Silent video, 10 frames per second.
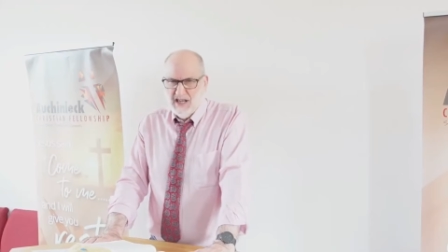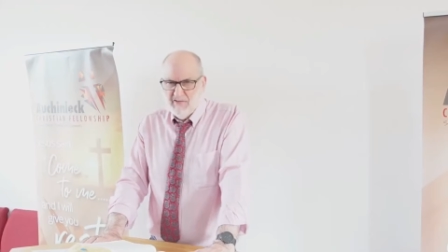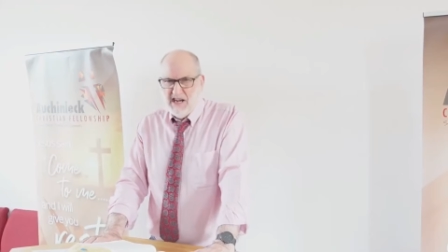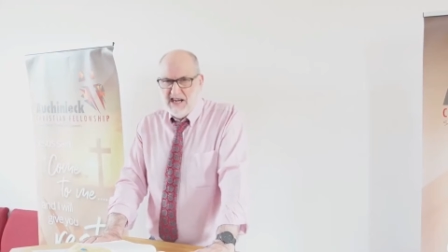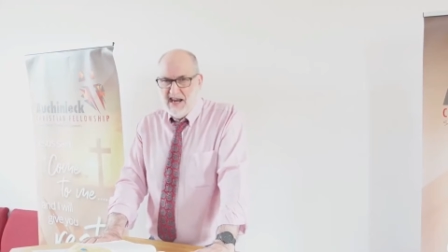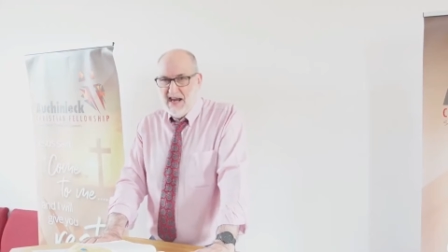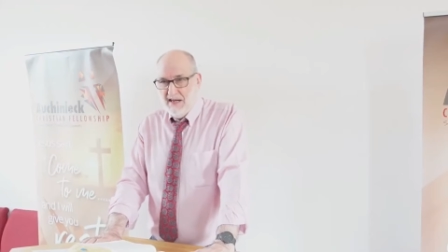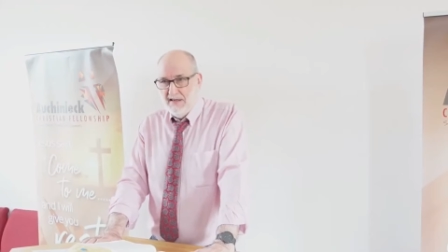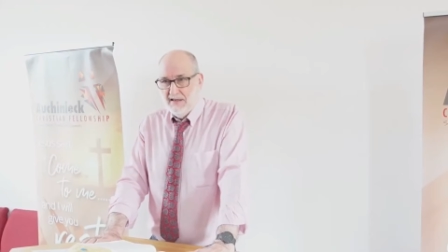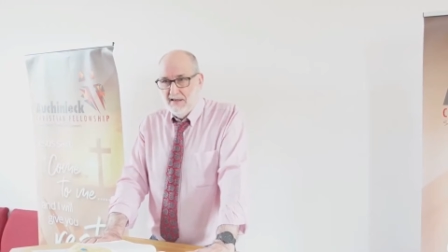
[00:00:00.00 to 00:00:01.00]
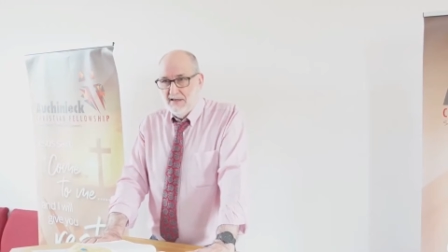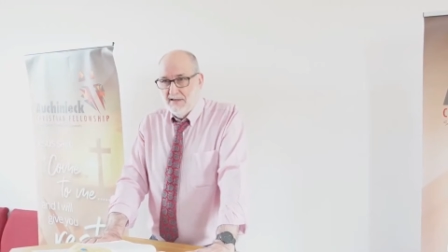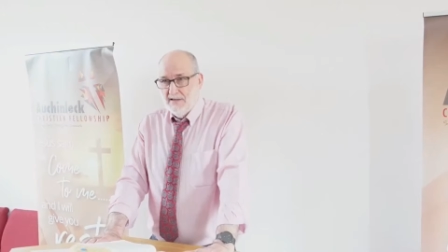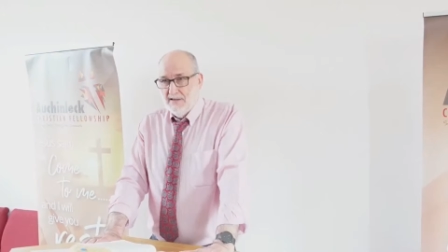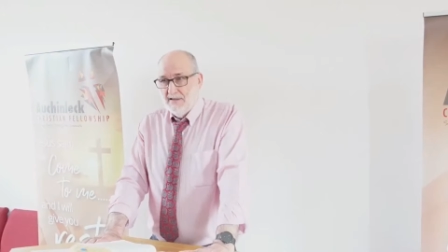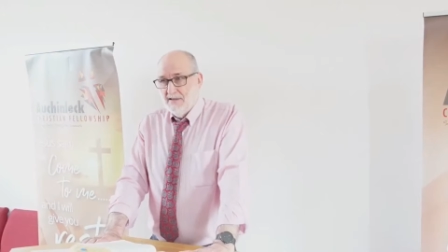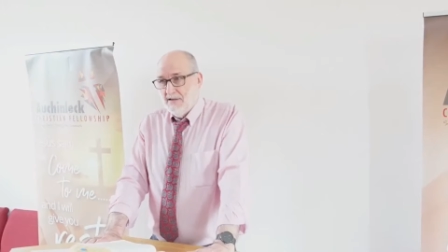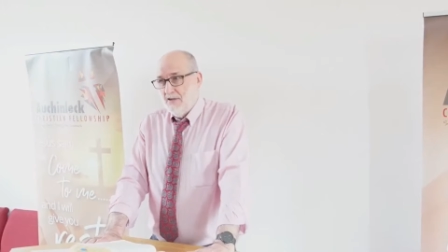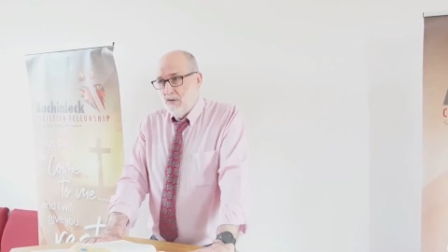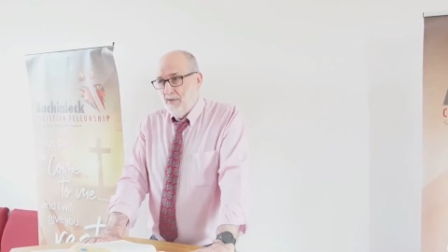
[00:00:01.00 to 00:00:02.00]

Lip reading: every day. You know,